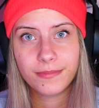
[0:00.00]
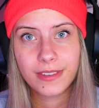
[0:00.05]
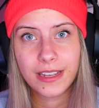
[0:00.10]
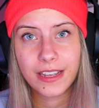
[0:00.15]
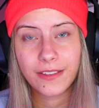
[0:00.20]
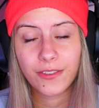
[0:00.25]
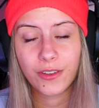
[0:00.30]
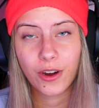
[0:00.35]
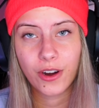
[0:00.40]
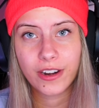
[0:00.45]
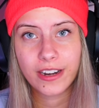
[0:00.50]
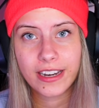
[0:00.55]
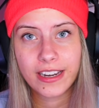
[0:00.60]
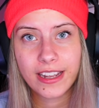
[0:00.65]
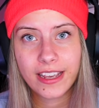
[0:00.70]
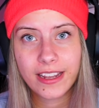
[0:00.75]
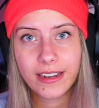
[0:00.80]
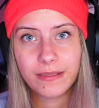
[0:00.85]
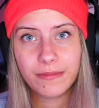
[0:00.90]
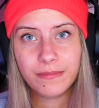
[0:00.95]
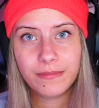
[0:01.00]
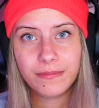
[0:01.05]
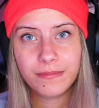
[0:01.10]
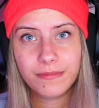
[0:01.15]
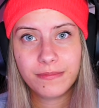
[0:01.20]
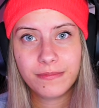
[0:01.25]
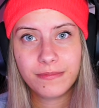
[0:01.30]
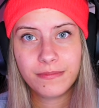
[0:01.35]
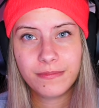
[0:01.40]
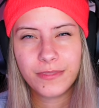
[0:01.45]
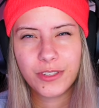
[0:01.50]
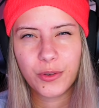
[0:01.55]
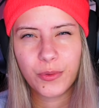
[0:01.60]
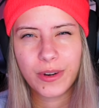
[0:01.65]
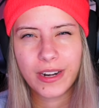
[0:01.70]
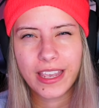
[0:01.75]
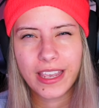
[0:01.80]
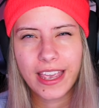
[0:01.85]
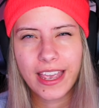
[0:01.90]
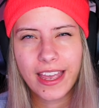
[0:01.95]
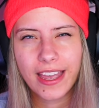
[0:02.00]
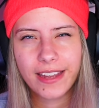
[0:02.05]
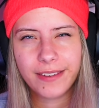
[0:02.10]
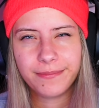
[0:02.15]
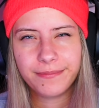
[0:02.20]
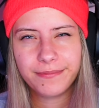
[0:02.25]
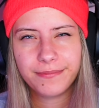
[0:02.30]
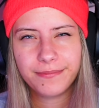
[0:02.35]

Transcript: If you already did, do it again.